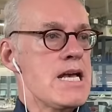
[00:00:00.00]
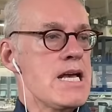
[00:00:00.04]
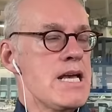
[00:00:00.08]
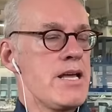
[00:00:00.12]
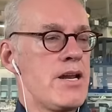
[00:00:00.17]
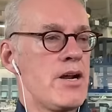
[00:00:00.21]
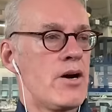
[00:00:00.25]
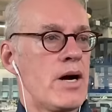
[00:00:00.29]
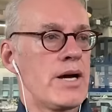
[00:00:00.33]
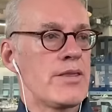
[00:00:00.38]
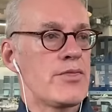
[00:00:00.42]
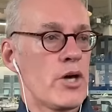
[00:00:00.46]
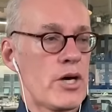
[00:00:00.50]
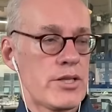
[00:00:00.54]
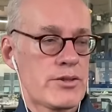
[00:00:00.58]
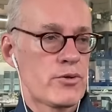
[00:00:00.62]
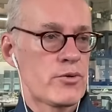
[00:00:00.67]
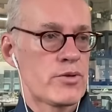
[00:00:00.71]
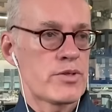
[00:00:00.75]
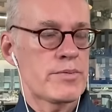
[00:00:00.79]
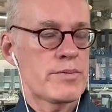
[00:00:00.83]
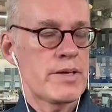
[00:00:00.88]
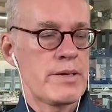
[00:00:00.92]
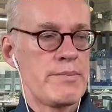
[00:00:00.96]
you know, I thought there
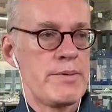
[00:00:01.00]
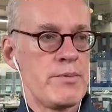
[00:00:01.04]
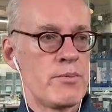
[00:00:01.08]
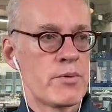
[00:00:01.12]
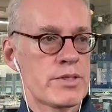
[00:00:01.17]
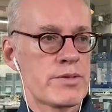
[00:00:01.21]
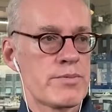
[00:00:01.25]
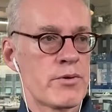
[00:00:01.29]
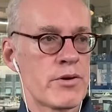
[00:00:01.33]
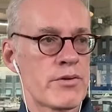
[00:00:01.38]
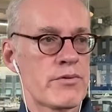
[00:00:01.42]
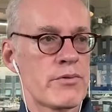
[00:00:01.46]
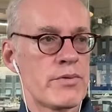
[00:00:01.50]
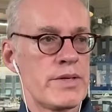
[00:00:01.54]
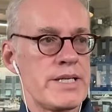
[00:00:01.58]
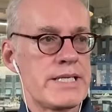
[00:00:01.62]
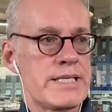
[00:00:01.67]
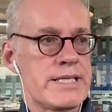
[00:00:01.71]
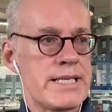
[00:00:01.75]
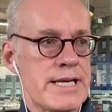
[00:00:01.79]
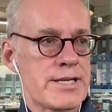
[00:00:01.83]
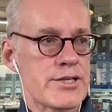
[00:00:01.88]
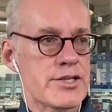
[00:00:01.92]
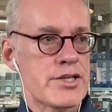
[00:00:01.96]
was going to be much more of a
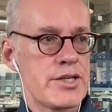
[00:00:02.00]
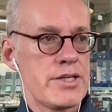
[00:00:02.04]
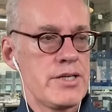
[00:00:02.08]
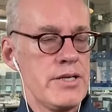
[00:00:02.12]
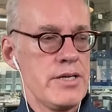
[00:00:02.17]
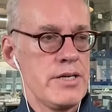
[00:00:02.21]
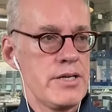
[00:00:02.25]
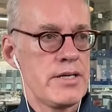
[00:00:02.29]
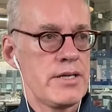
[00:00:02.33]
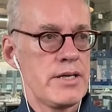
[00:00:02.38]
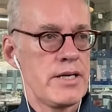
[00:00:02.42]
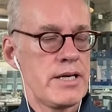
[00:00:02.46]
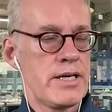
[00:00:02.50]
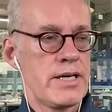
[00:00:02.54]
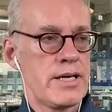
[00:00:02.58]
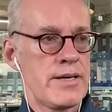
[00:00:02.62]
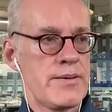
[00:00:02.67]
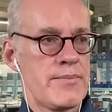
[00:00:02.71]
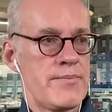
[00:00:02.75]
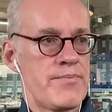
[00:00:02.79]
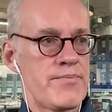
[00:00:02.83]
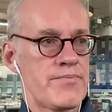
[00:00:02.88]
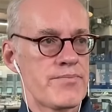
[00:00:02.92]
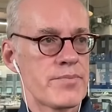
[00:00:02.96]
recession.
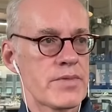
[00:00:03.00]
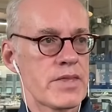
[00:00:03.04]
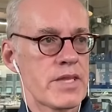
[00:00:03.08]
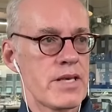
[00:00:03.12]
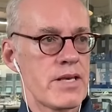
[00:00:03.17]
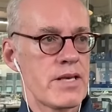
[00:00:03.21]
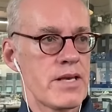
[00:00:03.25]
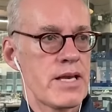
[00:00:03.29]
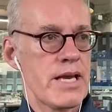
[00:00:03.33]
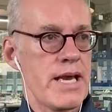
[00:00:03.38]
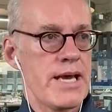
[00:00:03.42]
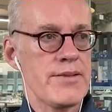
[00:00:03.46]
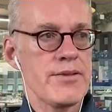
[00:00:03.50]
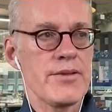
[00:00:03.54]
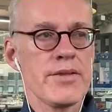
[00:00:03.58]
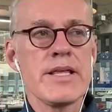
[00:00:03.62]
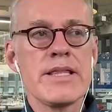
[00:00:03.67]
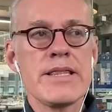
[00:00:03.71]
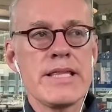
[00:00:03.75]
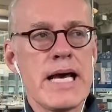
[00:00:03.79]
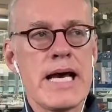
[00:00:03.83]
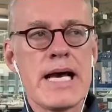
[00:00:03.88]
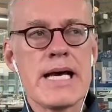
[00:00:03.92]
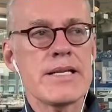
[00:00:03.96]
Um, other
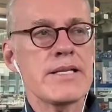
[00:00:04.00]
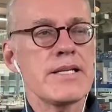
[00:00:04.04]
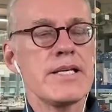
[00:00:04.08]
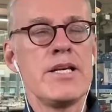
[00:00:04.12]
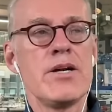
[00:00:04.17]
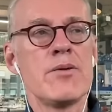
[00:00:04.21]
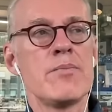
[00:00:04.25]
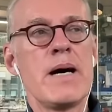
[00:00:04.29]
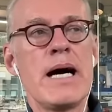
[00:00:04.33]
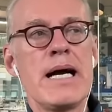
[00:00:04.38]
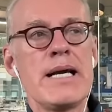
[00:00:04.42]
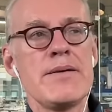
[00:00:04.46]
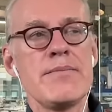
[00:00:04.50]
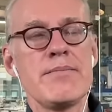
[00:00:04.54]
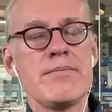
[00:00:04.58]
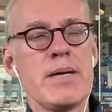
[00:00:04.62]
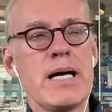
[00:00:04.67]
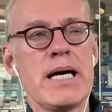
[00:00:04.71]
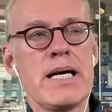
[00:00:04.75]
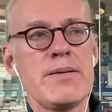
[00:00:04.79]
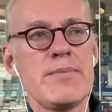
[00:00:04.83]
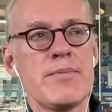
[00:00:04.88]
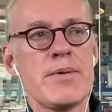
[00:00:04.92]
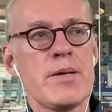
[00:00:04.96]
than that, you know, my
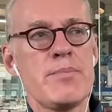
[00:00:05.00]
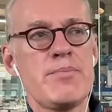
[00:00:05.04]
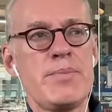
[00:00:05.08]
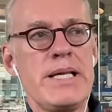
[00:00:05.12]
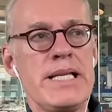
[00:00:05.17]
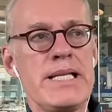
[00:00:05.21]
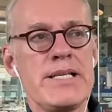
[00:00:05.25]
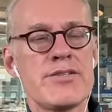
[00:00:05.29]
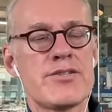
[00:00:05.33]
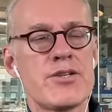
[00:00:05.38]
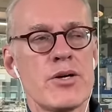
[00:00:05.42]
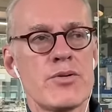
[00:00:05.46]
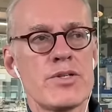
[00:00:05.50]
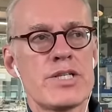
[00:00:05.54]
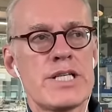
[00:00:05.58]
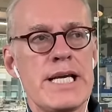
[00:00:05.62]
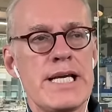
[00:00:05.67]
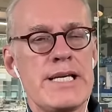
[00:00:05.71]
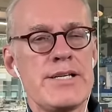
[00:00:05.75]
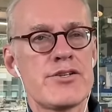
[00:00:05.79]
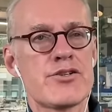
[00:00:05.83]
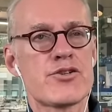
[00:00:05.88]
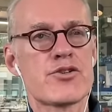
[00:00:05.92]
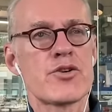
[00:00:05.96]
my opinions don't
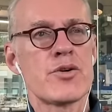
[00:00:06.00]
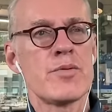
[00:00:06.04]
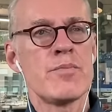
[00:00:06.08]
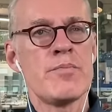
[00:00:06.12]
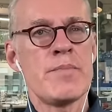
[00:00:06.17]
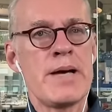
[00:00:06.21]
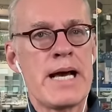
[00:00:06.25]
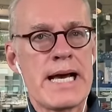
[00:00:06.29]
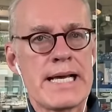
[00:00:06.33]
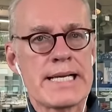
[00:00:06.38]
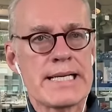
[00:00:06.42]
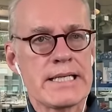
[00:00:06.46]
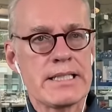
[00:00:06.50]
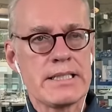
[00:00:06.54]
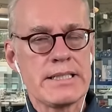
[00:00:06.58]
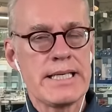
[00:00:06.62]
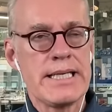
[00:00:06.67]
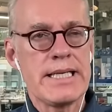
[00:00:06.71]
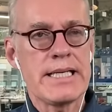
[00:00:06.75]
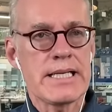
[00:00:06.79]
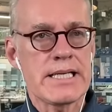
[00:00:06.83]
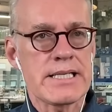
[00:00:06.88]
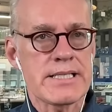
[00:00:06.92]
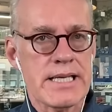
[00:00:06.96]
change
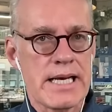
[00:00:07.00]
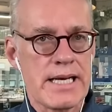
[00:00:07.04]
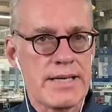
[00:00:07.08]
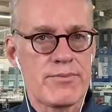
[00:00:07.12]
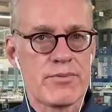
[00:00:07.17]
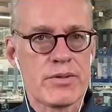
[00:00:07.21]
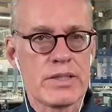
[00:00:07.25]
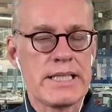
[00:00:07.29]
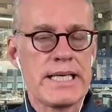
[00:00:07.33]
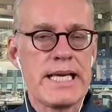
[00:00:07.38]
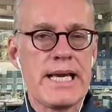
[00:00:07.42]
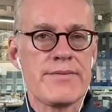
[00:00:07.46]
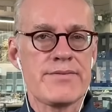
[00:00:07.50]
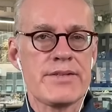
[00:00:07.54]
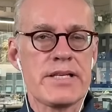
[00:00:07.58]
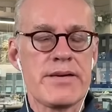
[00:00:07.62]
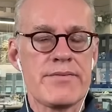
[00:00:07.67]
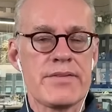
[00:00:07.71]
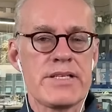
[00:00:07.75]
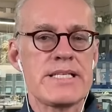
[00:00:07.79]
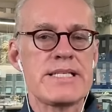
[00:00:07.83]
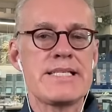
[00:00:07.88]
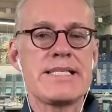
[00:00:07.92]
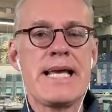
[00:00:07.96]
dramatically because I really have to
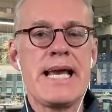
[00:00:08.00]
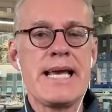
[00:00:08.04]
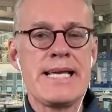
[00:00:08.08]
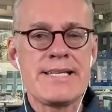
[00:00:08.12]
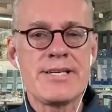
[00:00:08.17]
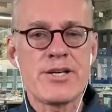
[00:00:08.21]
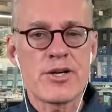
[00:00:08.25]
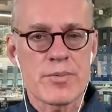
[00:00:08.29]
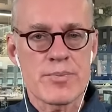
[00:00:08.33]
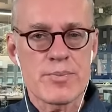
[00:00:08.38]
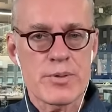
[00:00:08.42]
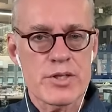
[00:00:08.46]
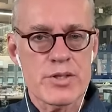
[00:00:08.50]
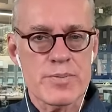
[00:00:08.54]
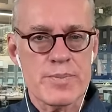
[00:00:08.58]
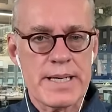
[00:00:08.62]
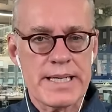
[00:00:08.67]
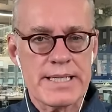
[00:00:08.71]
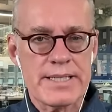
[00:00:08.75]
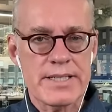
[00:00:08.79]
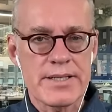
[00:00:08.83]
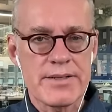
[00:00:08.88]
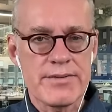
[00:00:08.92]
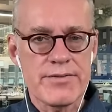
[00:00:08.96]
have this ten year
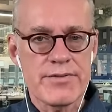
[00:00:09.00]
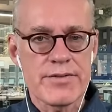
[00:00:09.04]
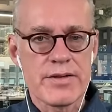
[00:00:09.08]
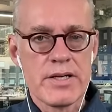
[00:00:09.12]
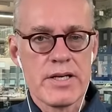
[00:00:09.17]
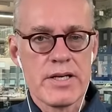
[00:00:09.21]
perspective,